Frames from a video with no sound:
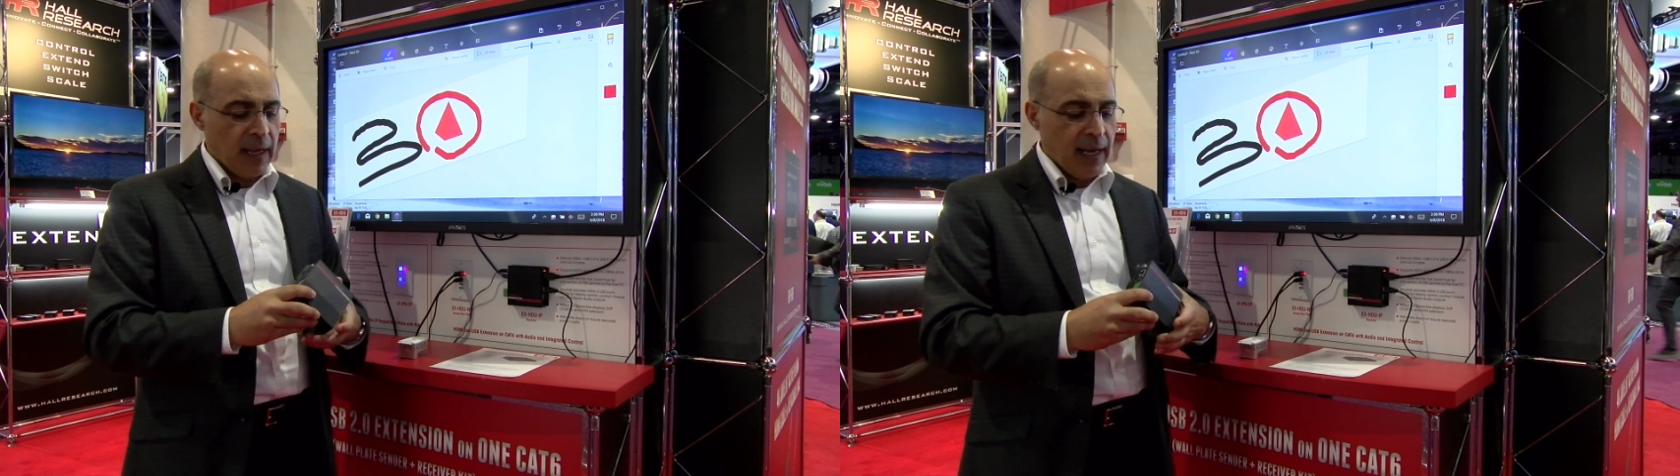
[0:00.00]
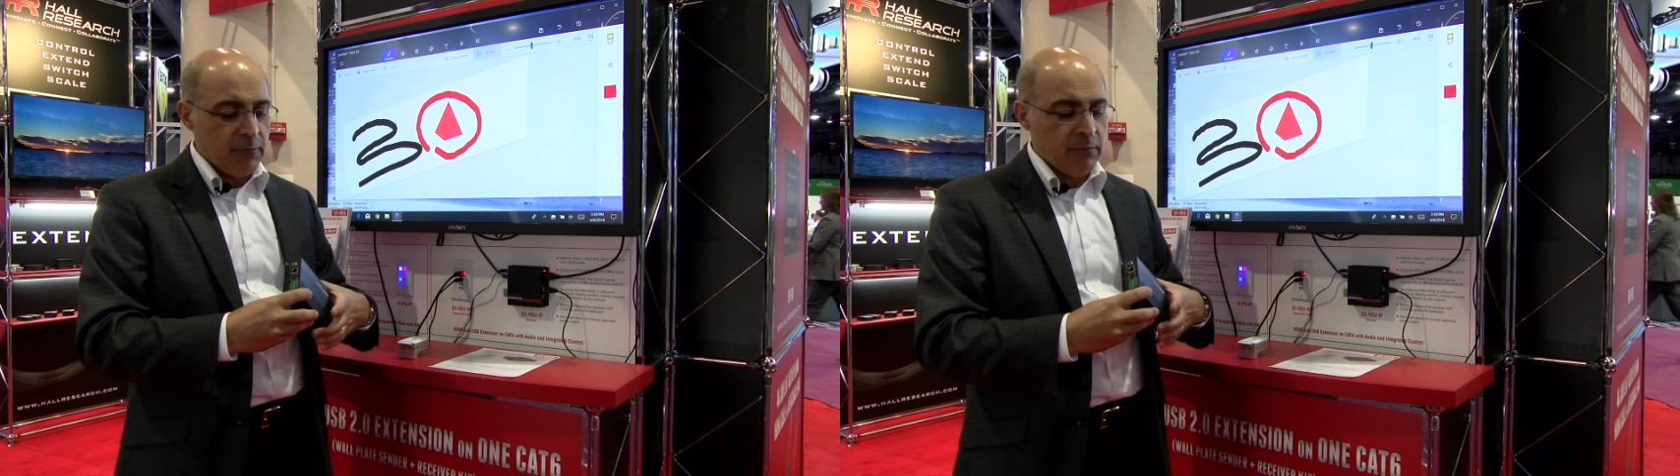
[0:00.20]

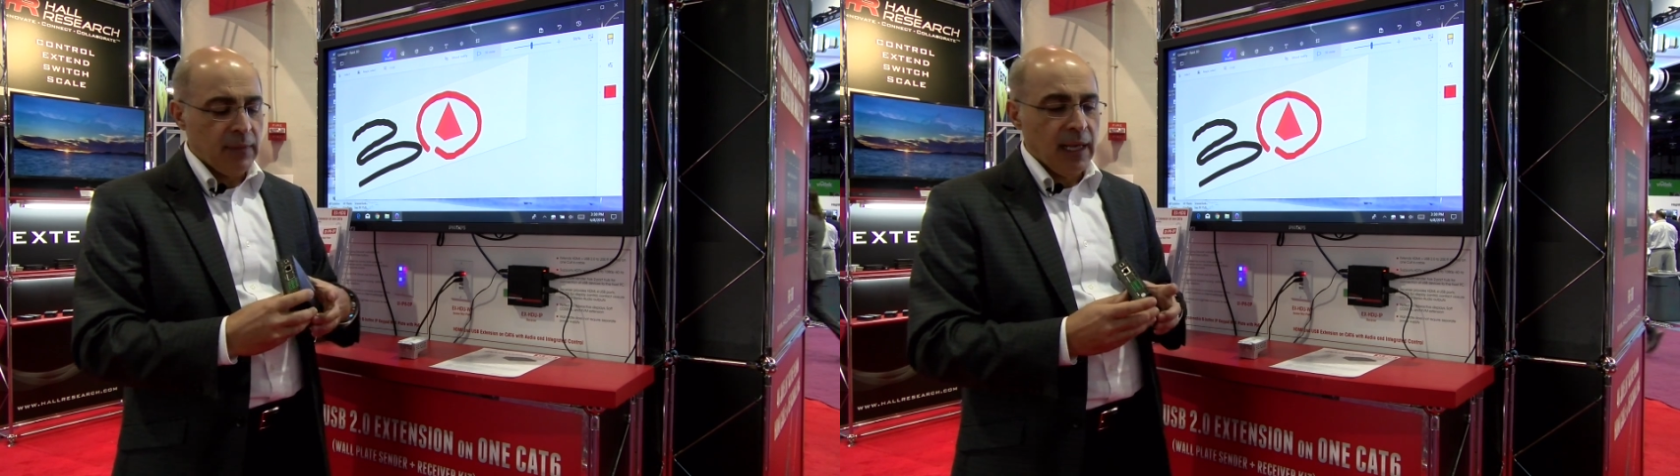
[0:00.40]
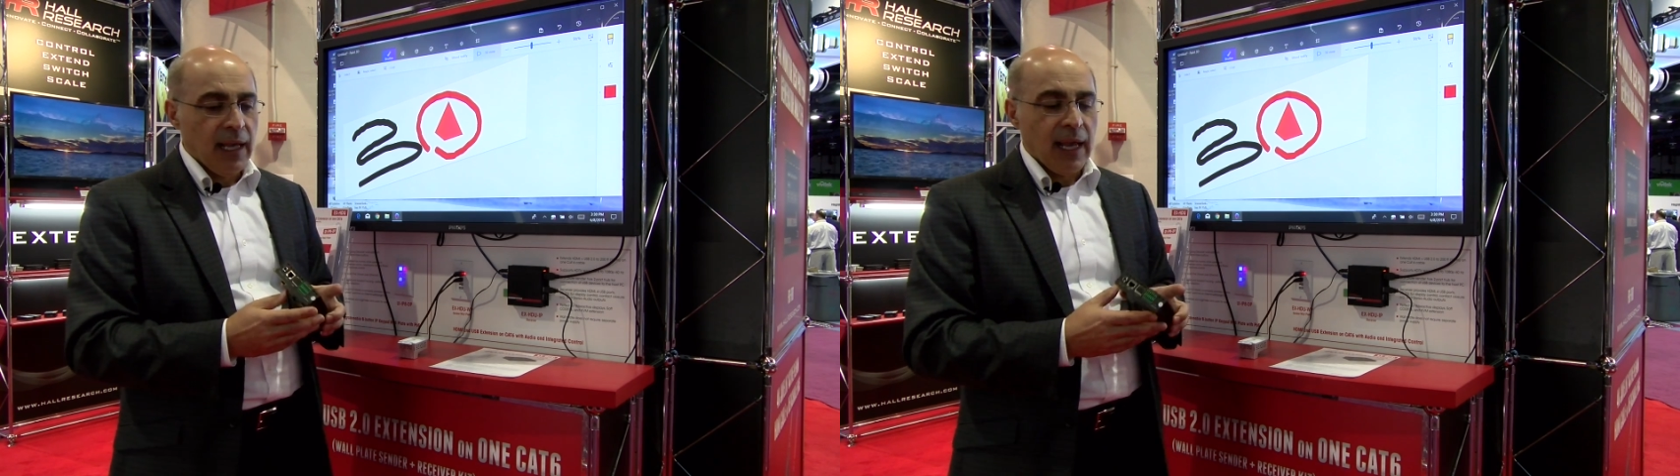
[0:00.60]
Um,
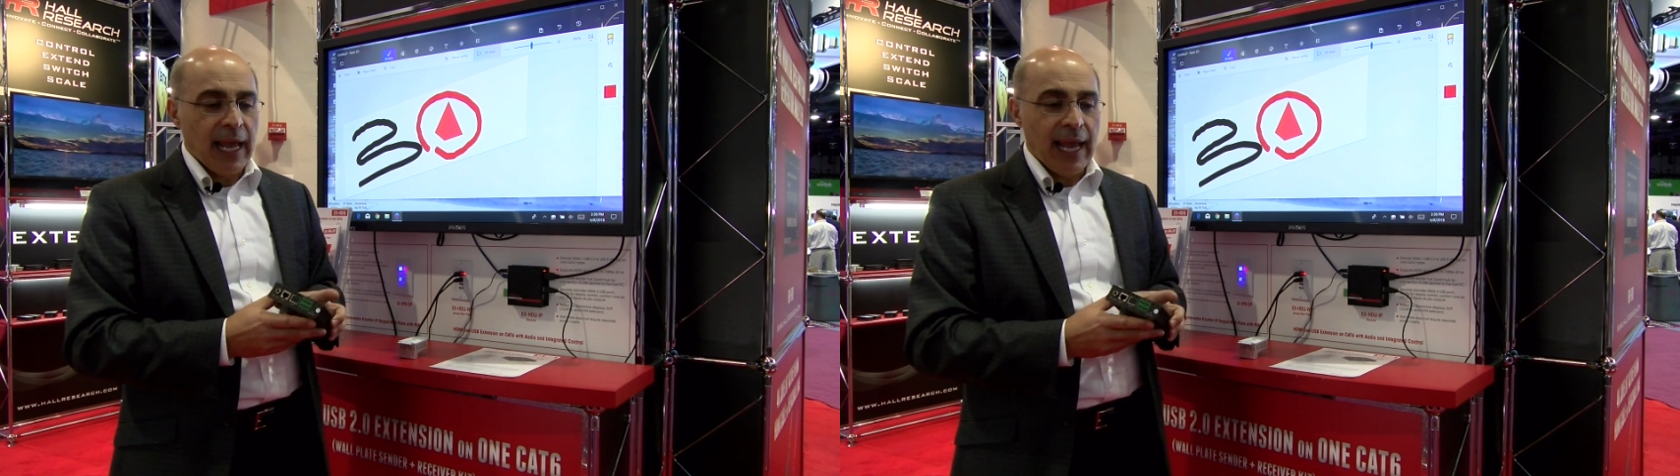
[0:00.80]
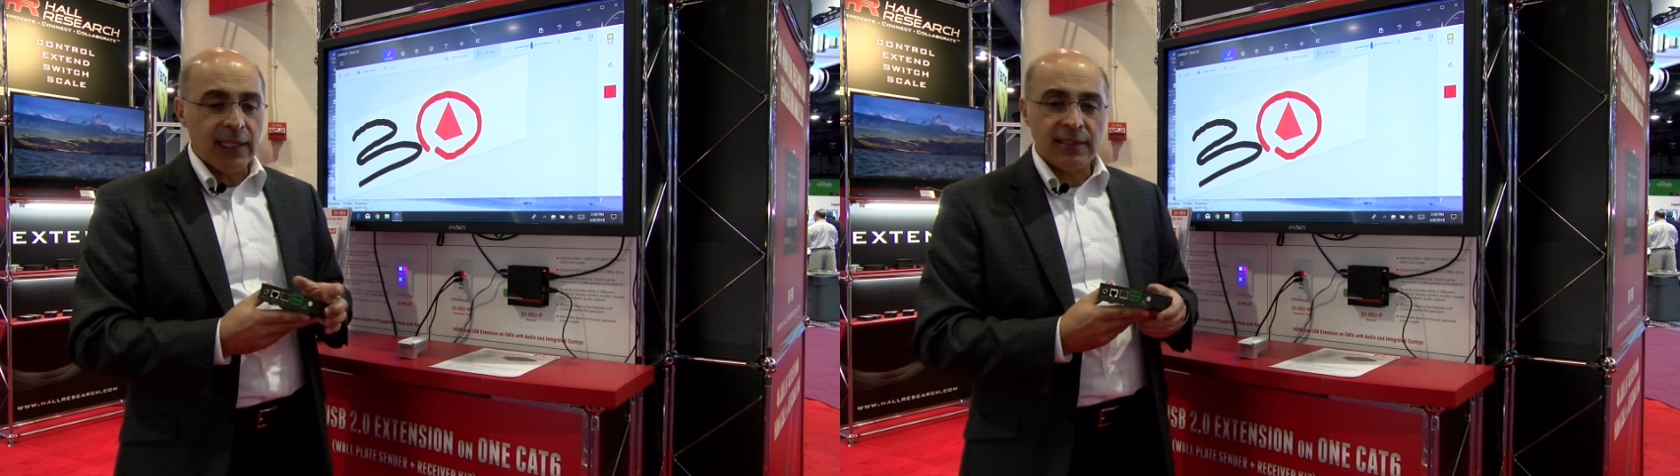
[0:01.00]

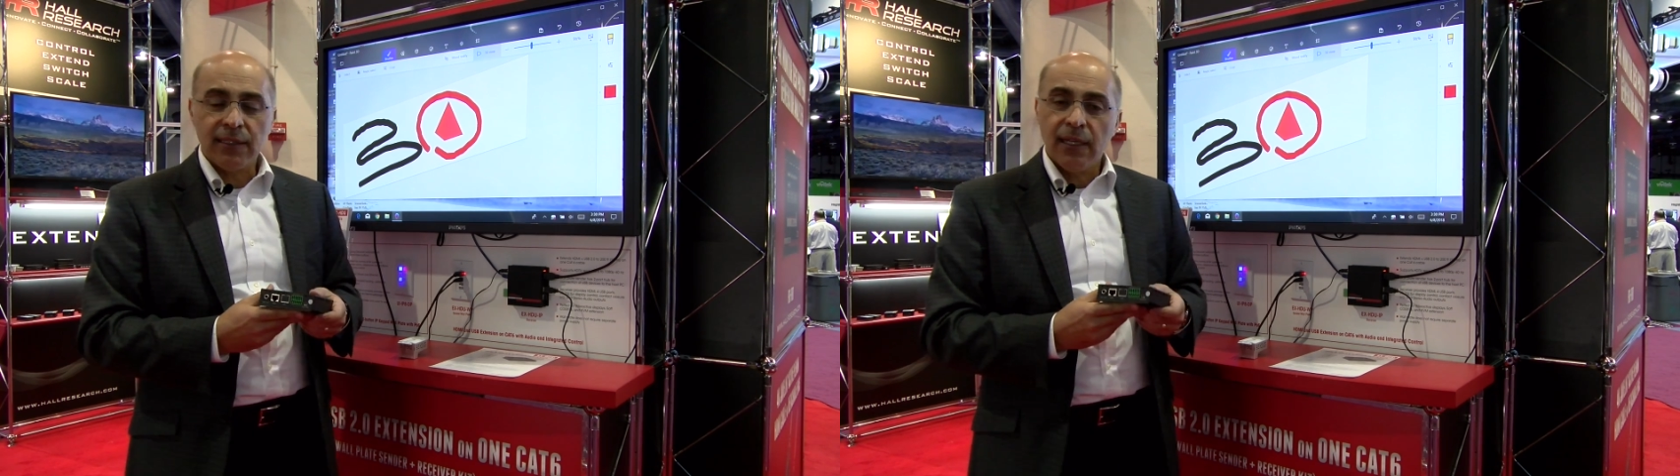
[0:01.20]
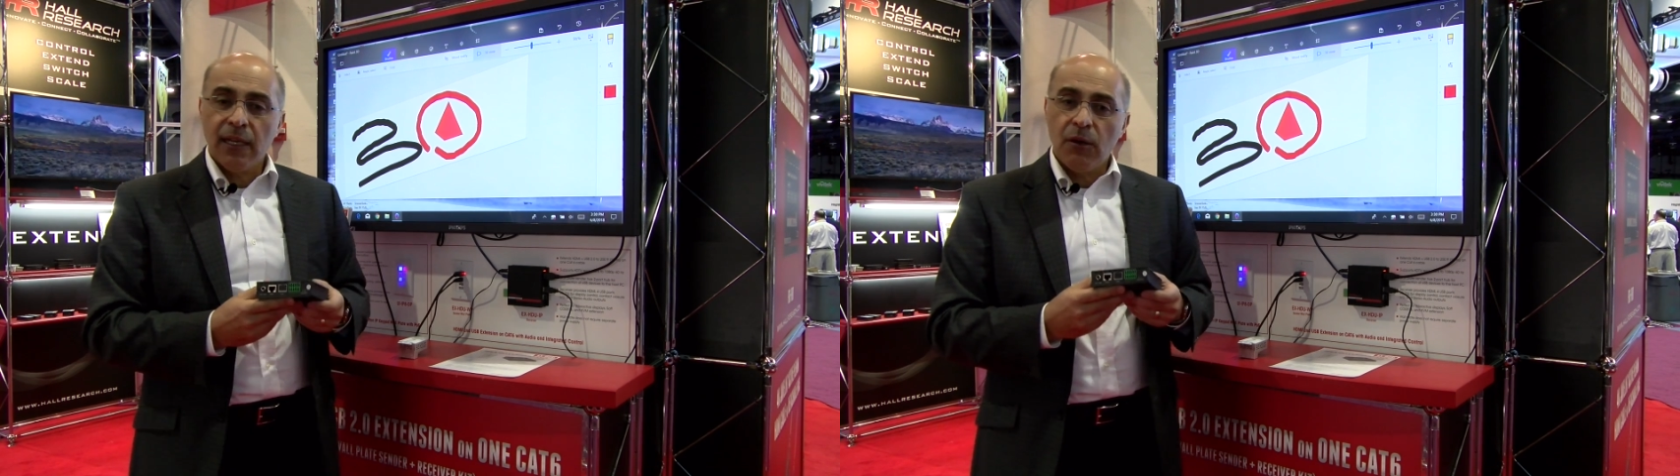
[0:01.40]
and
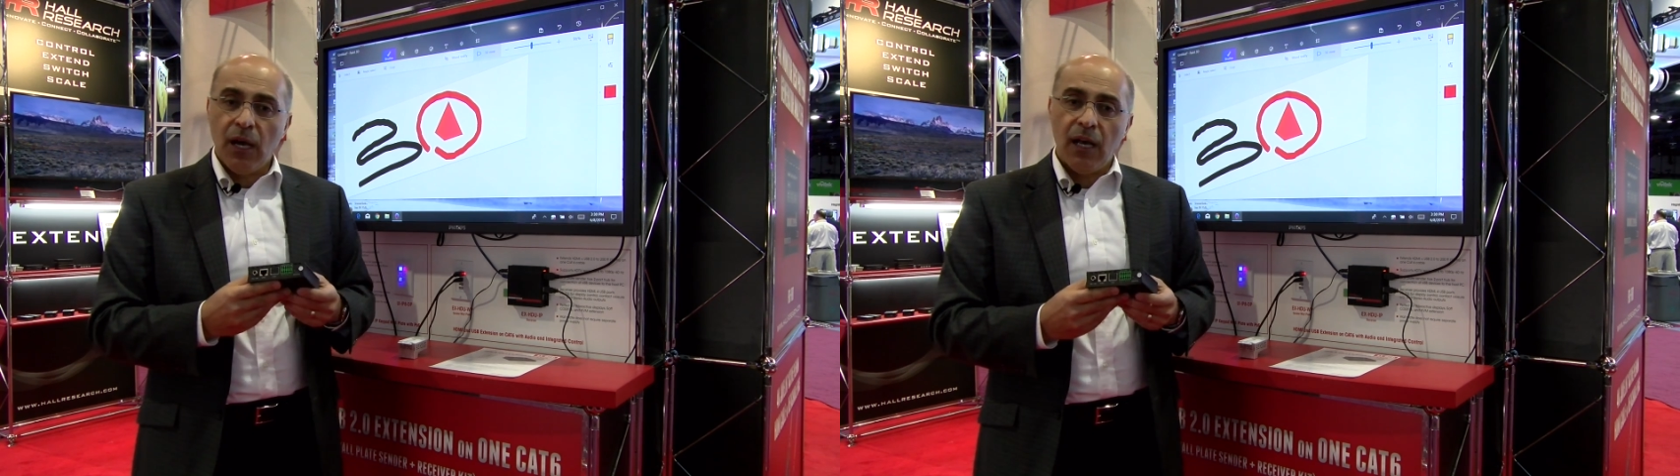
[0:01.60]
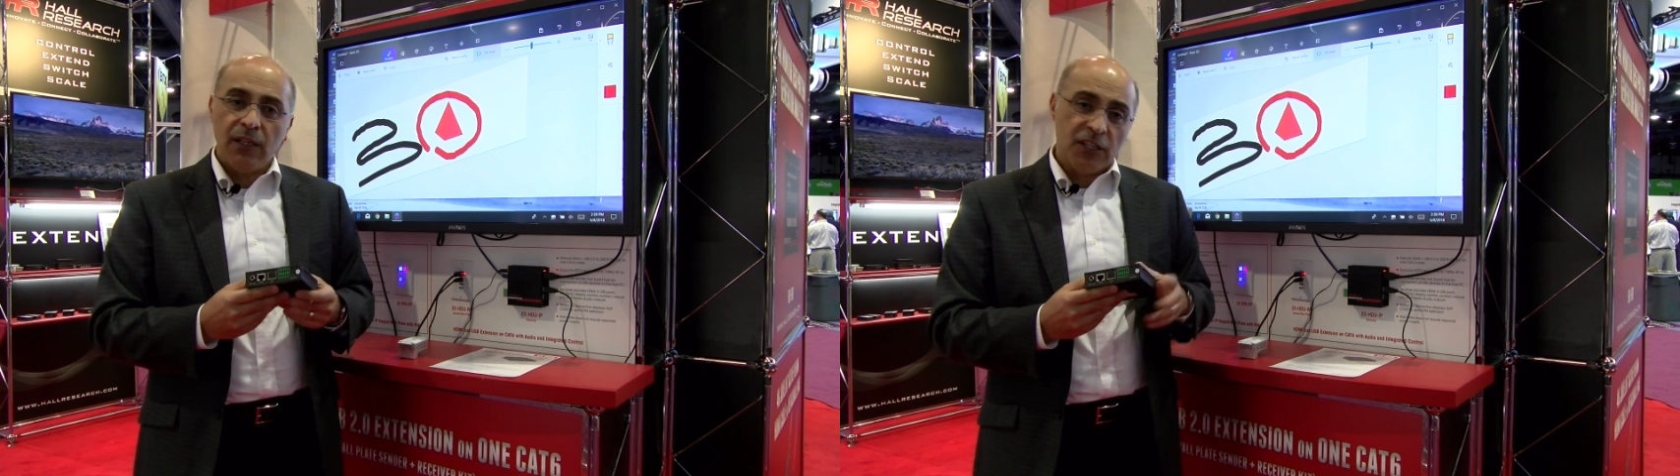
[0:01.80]

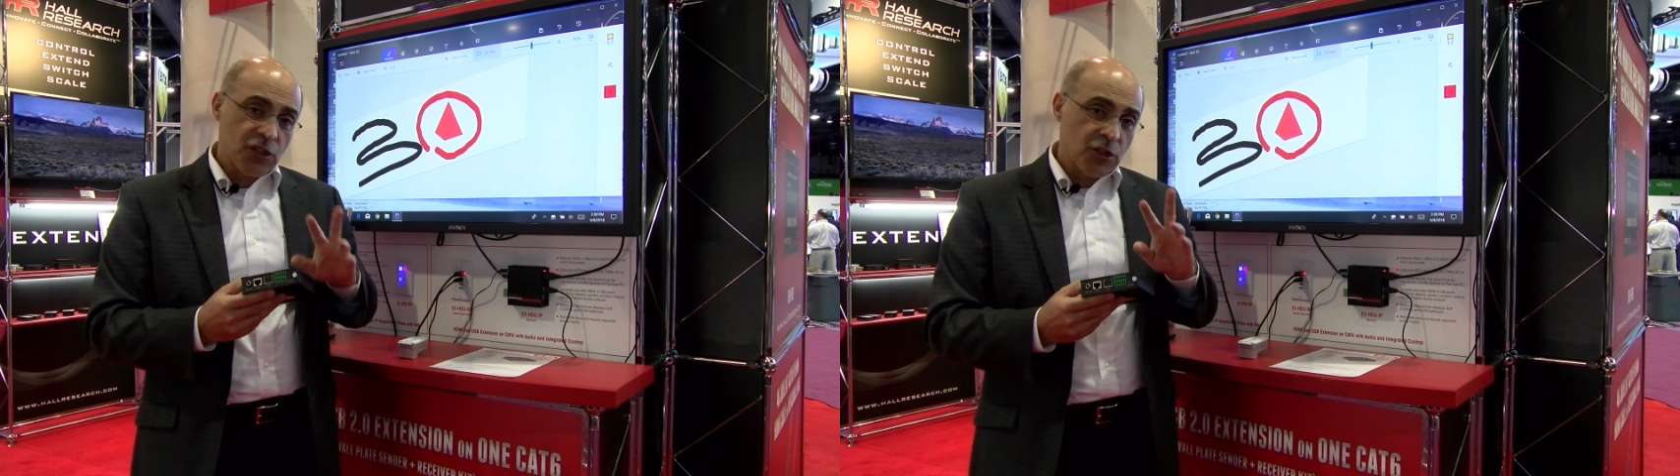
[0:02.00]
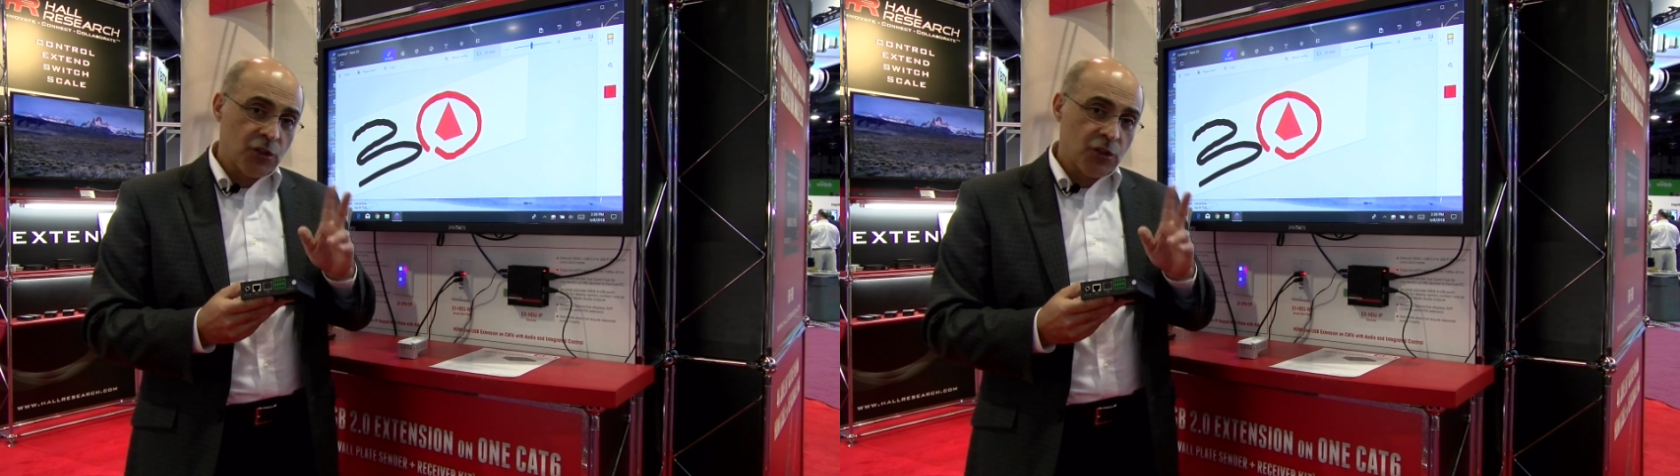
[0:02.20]
there's